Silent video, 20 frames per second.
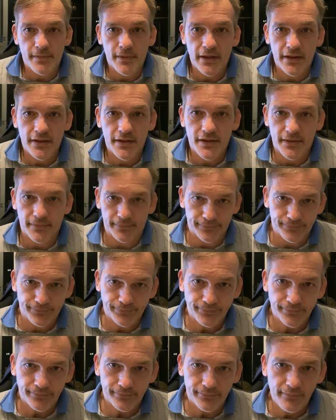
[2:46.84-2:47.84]
minutes,
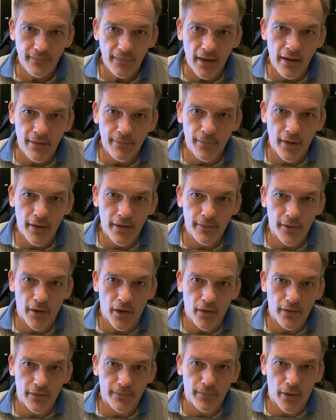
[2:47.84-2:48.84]
and Bird
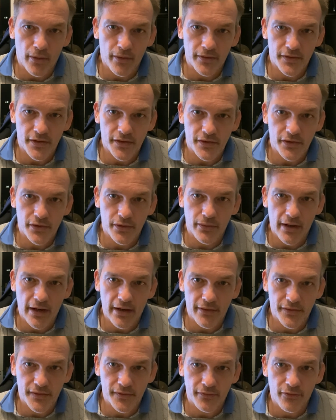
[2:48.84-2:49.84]
Box is 2
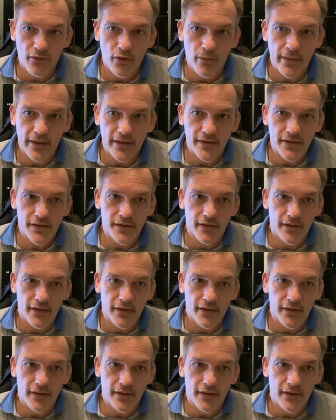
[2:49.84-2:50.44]
hours and 4 minutes.